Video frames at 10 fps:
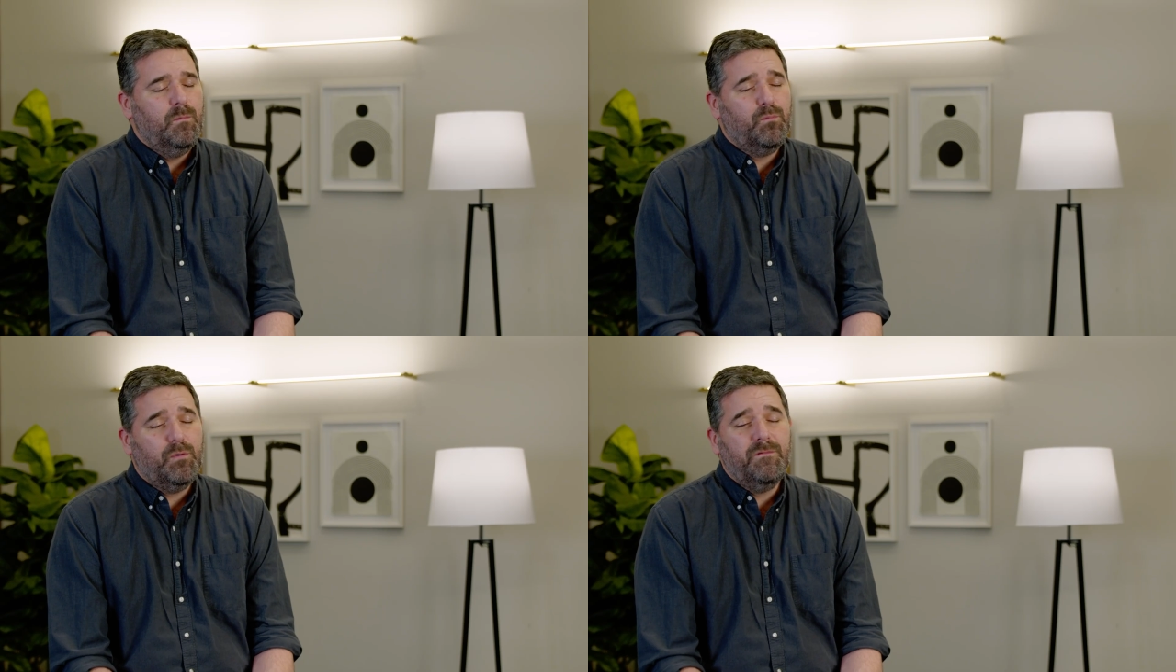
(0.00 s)

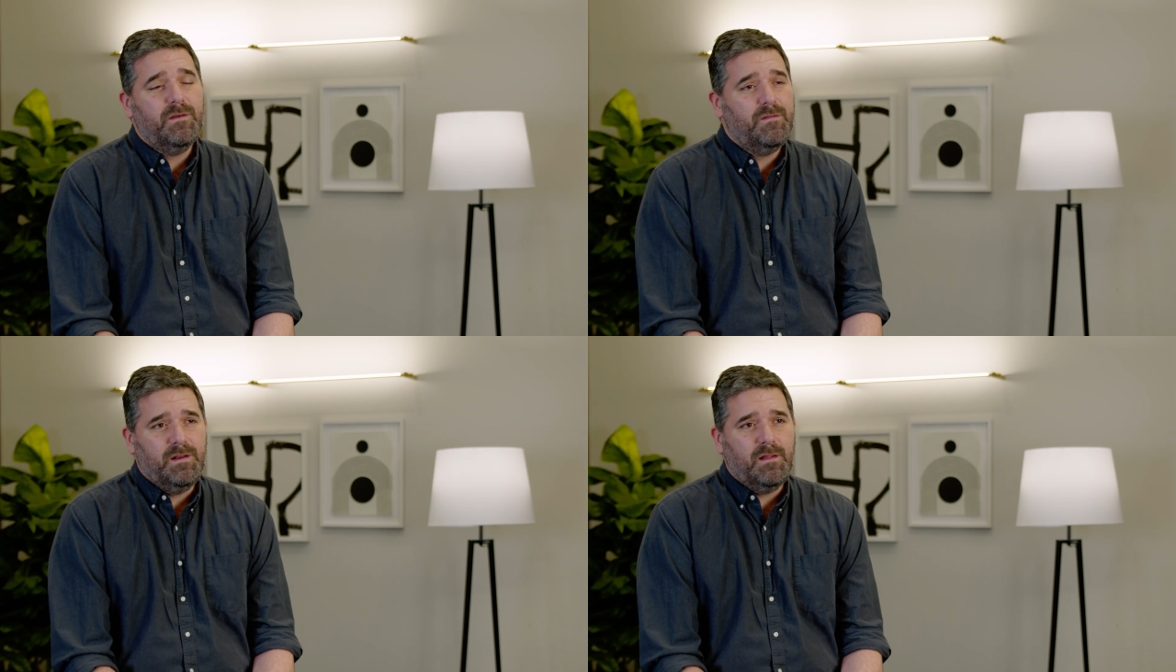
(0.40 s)

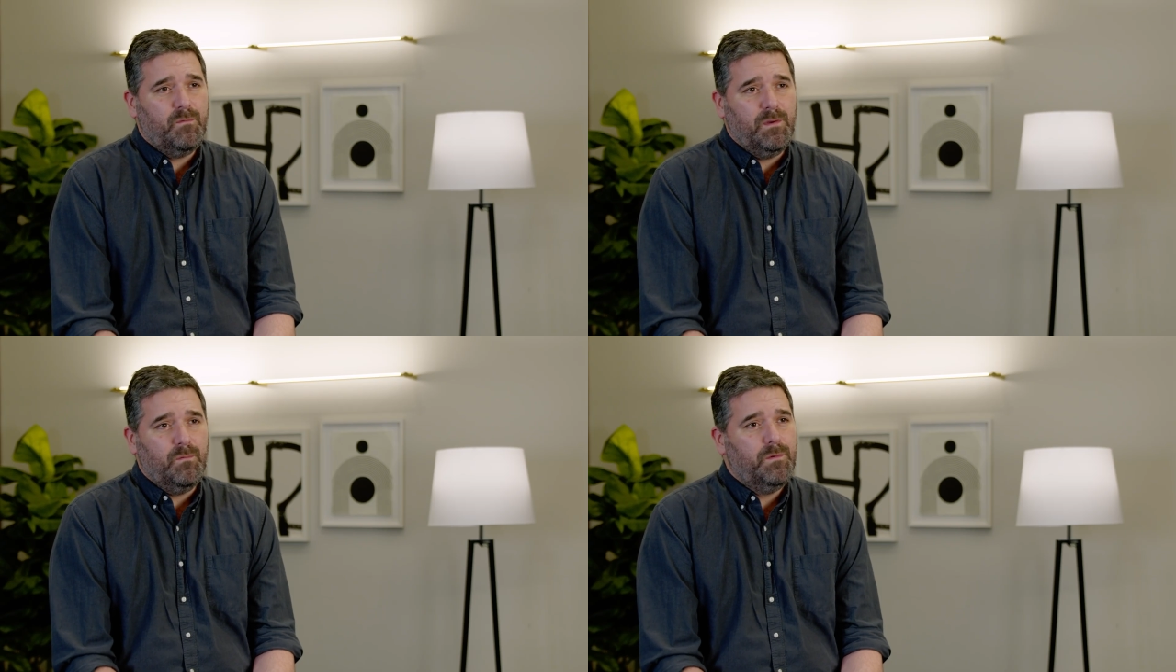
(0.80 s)
previous to
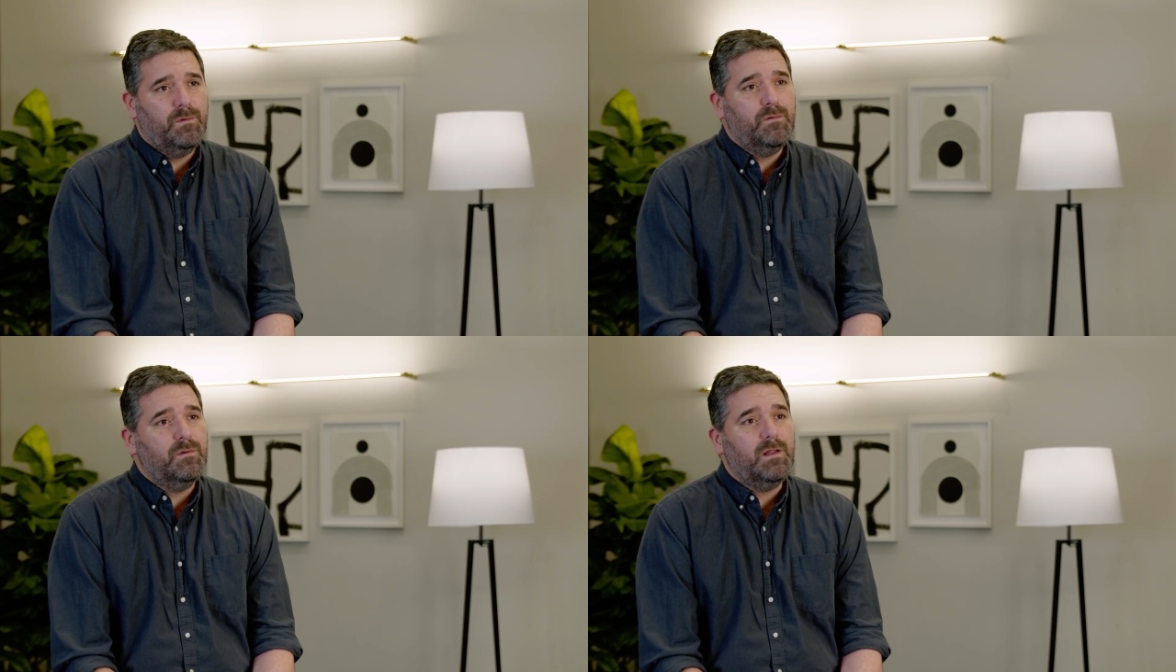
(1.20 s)
NetSuite, we
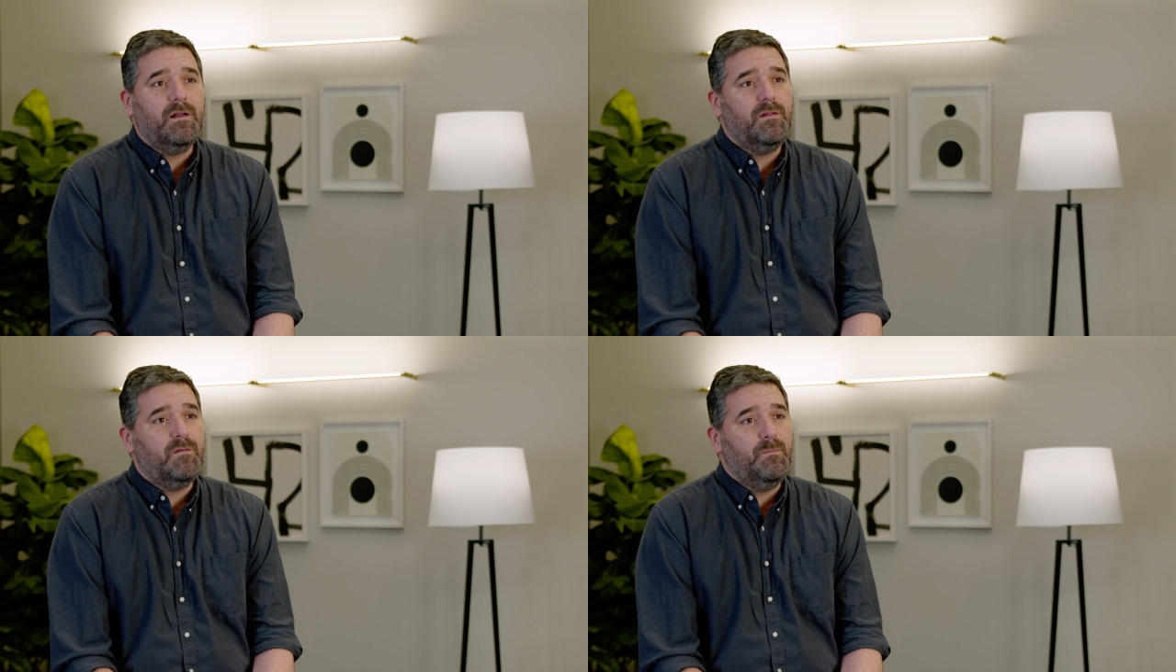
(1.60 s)
would do a lot
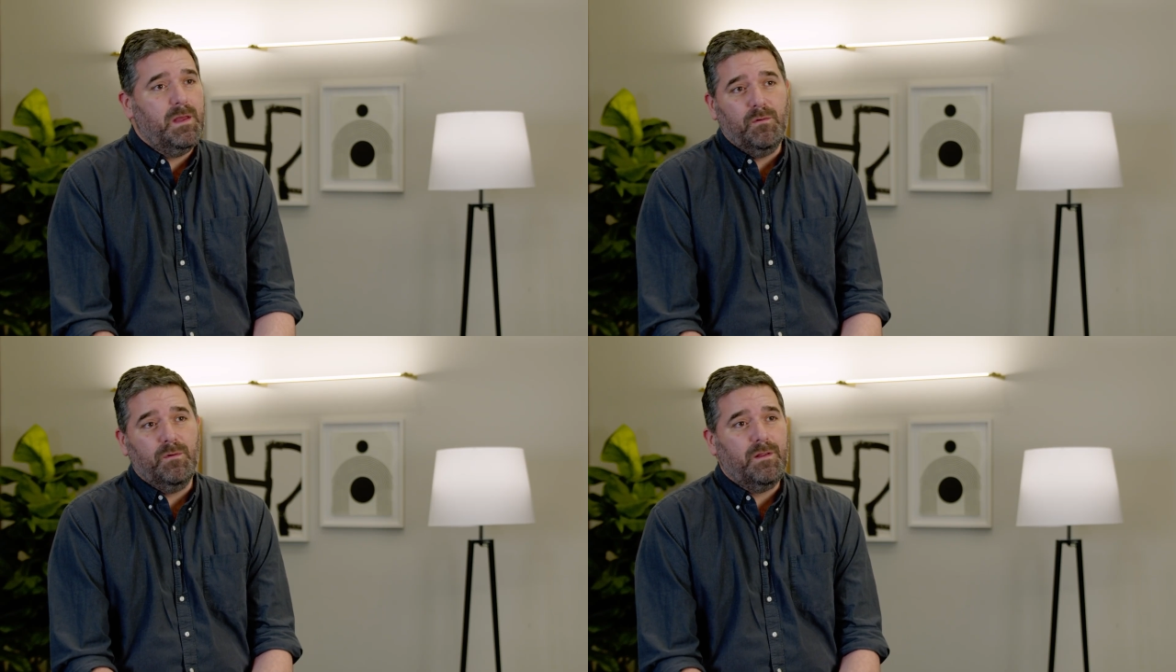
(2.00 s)
of this
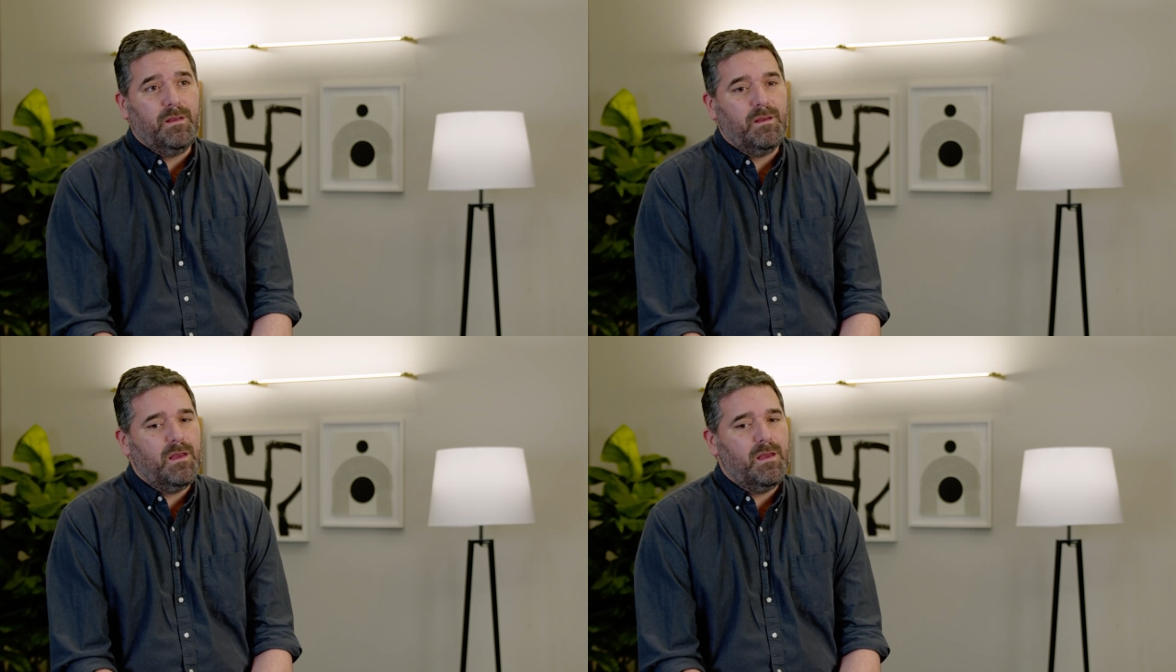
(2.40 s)
manually,